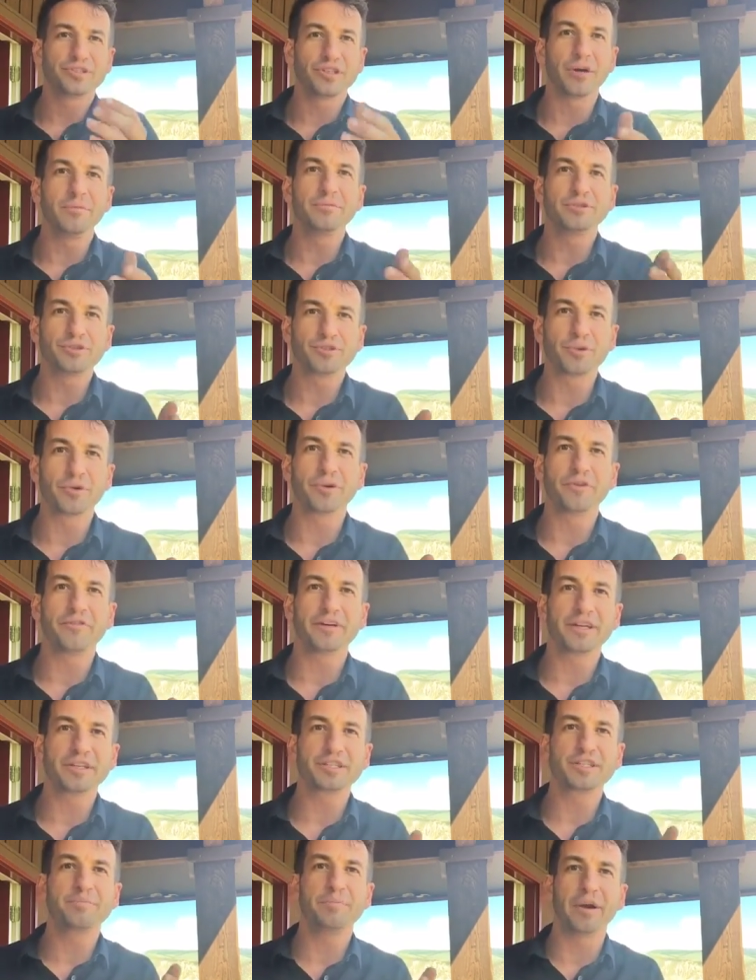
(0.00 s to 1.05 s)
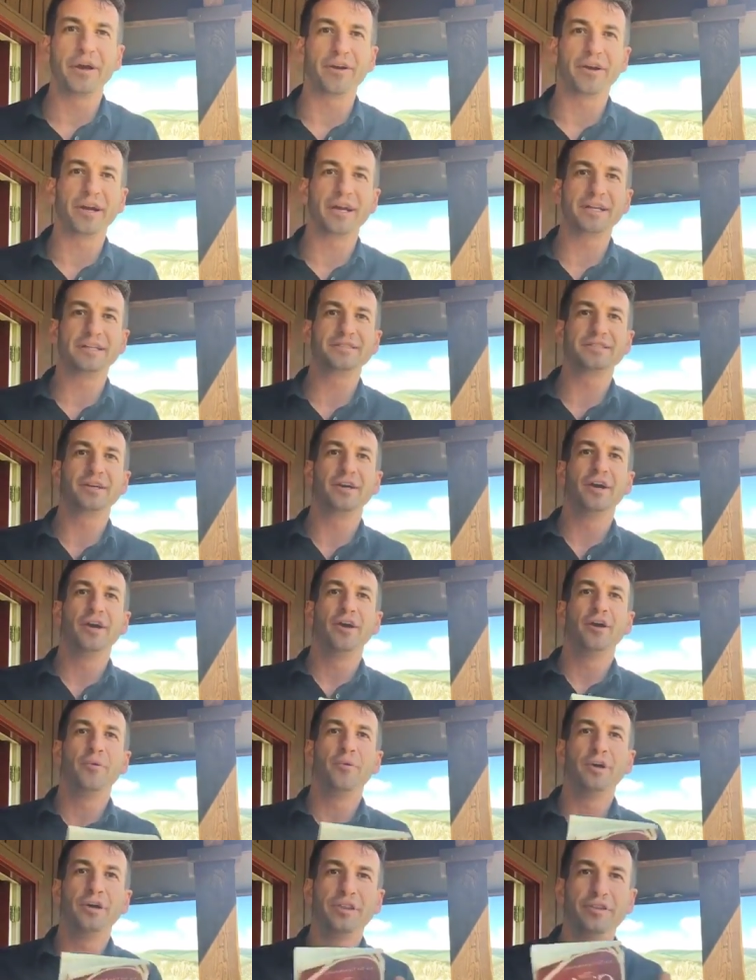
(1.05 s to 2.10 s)
some sort of experience
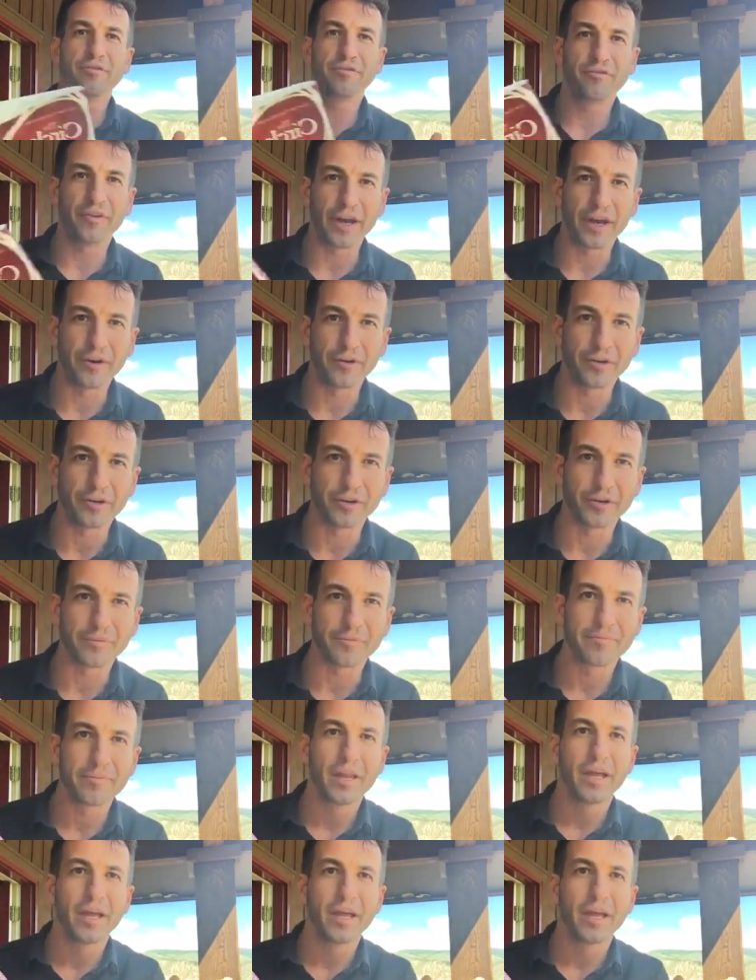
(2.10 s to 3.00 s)
with failure.